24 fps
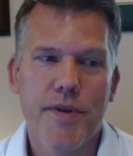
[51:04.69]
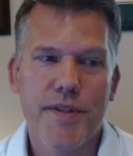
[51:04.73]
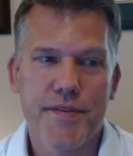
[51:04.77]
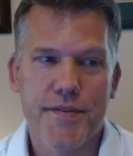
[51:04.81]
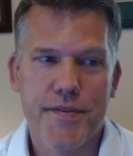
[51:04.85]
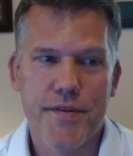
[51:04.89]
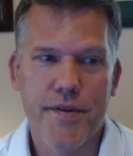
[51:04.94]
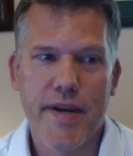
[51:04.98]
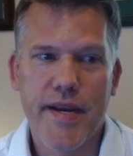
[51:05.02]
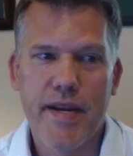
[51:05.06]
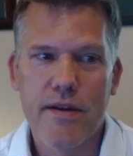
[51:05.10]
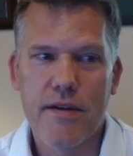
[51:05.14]
on what's
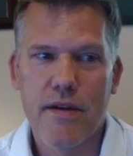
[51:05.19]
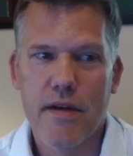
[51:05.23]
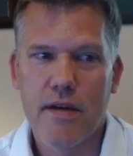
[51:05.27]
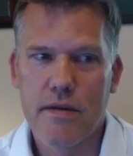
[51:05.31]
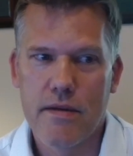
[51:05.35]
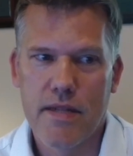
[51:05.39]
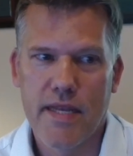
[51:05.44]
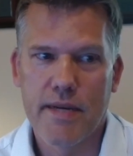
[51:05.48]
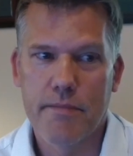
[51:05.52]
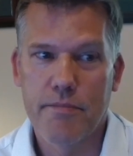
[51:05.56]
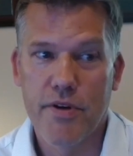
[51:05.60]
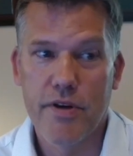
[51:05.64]
trained
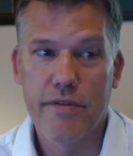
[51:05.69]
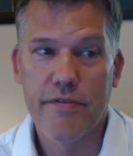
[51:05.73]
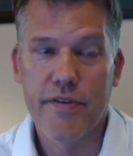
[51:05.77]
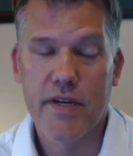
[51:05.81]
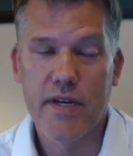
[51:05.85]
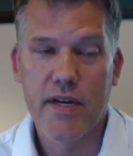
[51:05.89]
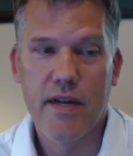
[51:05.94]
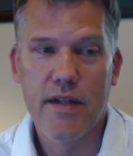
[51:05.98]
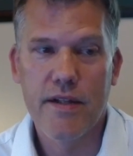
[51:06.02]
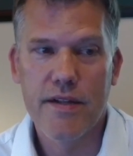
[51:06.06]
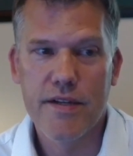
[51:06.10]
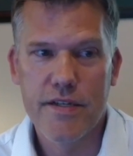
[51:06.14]
on like
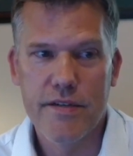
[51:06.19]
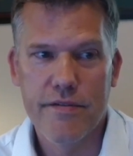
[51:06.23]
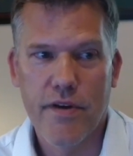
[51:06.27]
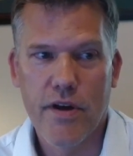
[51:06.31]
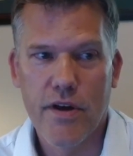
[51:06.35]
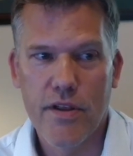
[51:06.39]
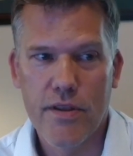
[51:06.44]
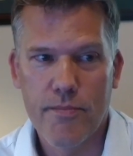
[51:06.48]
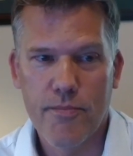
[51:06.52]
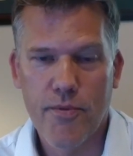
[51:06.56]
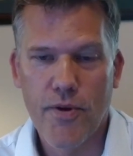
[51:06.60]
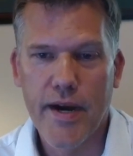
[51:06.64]
perfect knowledge of
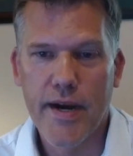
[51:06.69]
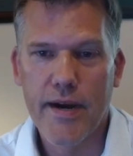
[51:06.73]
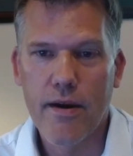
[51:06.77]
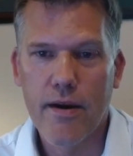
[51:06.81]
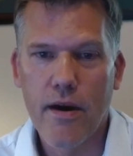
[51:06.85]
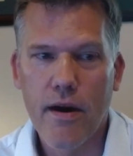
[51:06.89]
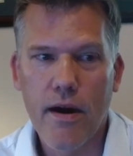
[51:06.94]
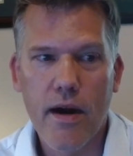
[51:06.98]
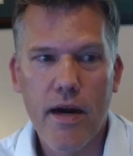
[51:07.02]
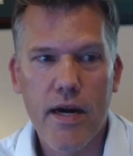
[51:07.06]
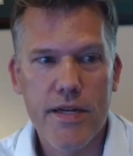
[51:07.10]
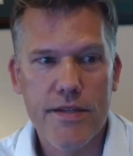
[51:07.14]
all the prior
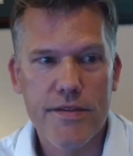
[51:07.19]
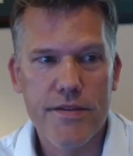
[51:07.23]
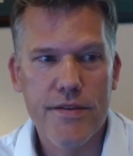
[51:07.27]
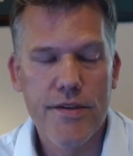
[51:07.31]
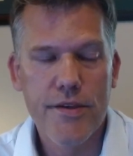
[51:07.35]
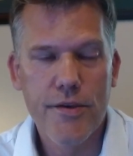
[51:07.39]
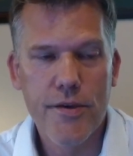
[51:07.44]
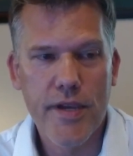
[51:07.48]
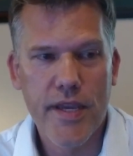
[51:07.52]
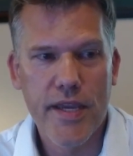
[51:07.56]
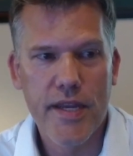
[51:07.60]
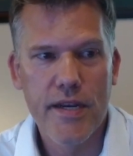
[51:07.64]
art. So
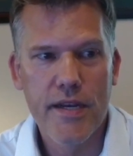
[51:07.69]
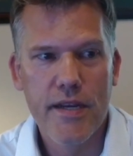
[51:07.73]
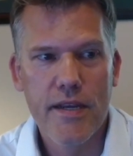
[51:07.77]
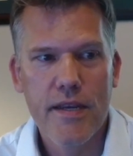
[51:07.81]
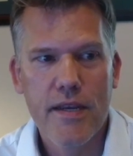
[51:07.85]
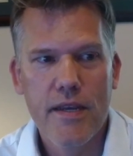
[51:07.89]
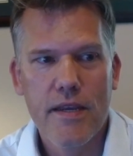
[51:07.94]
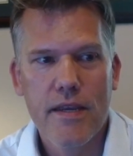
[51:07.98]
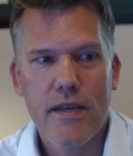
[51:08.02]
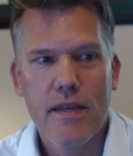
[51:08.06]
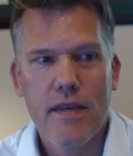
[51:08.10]
you can